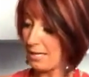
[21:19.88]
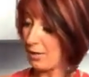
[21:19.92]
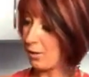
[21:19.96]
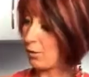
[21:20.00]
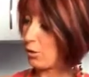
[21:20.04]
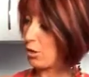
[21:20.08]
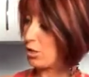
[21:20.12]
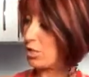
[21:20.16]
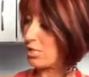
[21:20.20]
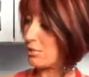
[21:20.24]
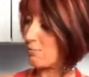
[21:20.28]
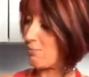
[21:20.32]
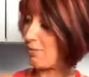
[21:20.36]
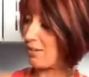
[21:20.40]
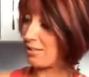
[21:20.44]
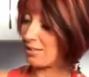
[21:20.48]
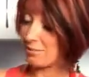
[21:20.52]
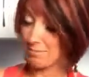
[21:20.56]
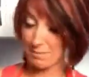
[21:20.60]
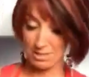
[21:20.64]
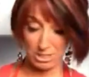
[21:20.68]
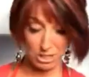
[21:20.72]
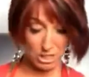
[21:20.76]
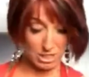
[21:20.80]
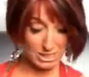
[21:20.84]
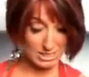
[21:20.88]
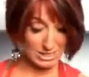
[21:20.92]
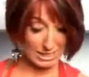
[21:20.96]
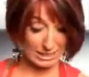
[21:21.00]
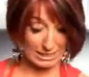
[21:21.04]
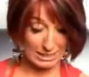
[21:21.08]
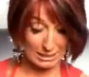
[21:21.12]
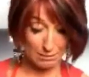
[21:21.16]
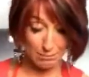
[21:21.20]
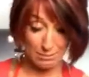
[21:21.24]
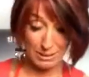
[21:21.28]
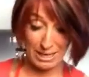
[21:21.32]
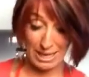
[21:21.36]
Well, you just feed them in just a
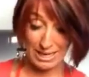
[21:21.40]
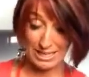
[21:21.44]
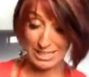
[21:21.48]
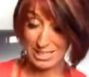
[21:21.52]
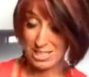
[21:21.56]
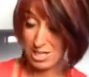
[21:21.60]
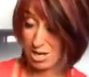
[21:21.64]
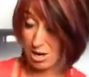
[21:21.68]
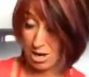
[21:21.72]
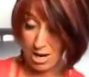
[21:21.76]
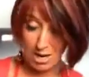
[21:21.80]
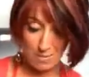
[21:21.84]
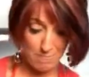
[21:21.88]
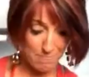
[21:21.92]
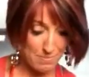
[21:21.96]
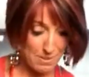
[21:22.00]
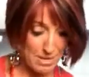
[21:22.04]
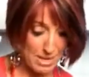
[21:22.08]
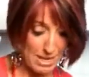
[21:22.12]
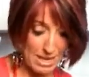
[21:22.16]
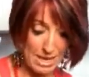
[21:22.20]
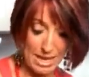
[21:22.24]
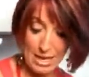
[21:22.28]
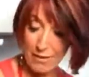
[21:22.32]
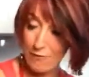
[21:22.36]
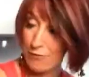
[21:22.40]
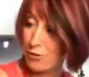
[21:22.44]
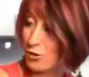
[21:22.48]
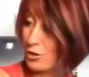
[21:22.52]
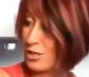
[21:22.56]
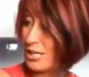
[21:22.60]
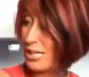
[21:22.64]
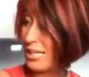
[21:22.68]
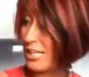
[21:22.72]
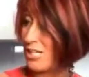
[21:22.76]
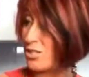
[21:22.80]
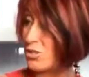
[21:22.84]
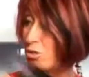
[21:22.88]
little bit at a time. If you
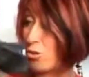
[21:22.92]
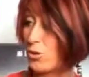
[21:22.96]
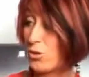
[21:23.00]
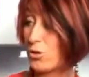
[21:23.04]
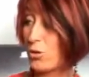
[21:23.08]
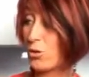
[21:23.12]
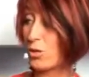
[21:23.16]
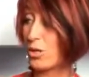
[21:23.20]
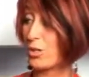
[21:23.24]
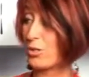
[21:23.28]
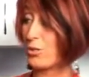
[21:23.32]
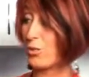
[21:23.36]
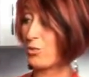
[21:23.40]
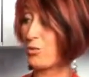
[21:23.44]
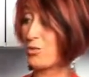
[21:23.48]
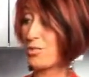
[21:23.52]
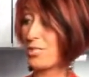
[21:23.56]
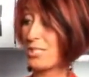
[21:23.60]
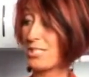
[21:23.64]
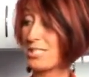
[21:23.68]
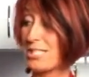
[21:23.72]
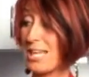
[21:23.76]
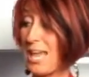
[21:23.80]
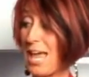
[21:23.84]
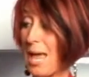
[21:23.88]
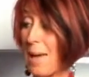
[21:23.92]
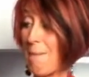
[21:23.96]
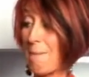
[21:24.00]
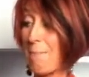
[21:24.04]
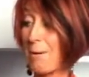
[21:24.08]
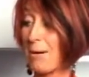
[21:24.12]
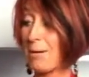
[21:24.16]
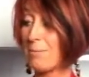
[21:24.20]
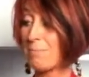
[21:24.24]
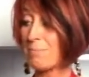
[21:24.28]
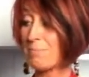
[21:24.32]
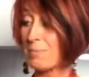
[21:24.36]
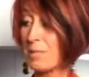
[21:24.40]
need to, you can use the
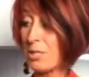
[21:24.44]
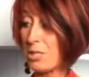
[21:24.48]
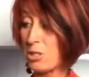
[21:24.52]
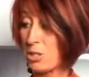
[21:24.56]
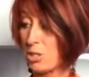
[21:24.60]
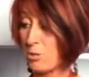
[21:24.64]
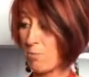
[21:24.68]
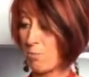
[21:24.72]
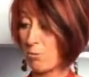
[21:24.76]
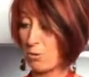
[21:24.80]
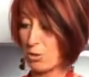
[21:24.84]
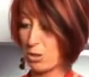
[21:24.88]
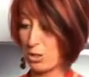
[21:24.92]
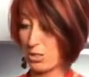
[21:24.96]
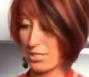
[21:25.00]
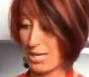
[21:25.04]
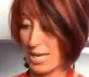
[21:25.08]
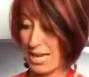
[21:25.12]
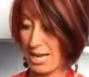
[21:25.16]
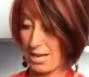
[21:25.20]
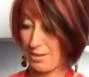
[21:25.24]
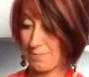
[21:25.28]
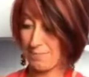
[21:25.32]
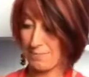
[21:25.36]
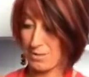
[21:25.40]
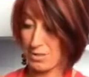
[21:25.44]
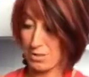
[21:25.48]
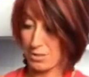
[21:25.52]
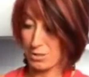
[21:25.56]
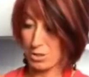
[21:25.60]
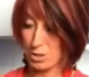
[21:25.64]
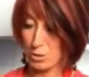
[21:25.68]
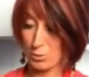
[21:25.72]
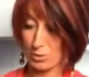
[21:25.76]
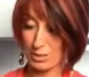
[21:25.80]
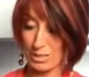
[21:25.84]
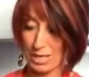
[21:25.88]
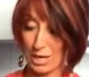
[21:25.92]
tamper to push down
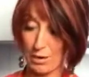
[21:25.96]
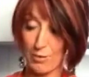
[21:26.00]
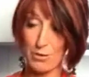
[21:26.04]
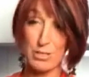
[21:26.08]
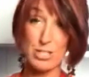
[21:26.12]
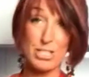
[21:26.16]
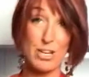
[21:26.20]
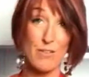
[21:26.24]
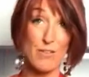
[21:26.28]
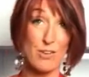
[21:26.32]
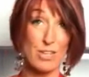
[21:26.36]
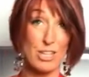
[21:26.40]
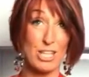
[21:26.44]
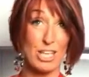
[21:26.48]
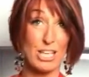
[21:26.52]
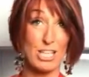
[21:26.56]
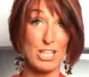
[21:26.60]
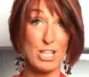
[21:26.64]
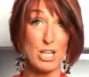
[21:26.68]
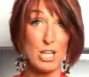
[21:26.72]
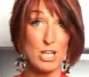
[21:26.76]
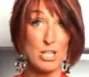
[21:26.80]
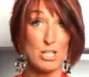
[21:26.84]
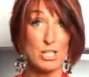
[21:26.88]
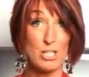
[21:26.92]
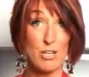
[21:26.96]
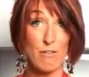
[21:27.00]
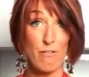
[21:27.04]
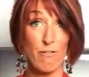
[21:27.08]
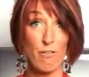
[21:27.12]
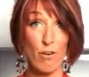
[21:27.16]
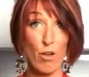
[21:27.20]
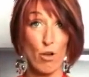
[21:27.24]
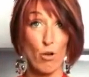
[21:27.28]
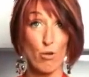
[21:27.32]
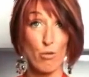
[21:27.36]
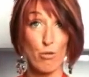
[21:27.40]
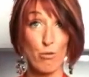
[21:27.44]
to encourage everything to
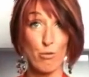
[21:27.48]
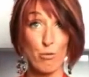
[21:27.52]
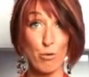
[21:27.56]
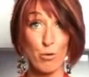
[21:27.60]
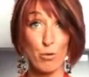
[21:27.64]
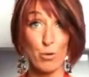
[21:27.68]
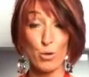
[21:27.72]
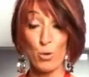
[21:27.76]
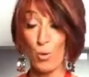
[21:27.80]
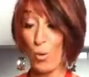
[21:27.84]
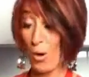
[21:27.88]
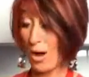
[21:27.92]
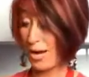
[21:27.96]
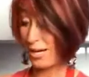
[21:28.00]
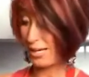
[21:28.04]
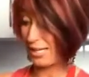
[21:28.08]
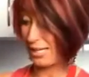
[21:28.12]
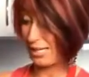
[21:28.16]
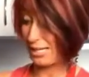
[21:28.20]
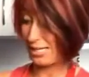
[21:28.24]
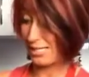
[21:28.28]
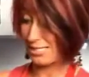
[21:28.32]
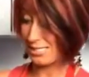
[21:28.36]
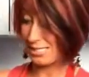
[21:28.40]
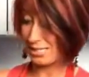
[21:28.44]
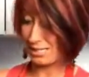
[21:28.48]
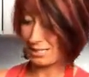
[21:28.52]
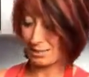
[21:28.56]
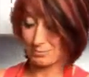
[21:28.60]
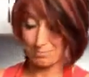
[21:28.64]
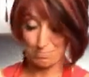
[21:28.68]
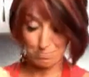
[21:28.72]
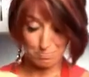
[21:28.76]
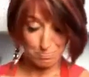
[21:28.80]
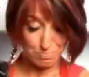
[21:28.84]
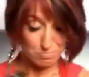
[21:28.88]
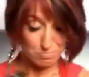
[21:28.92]
flow through quite easily.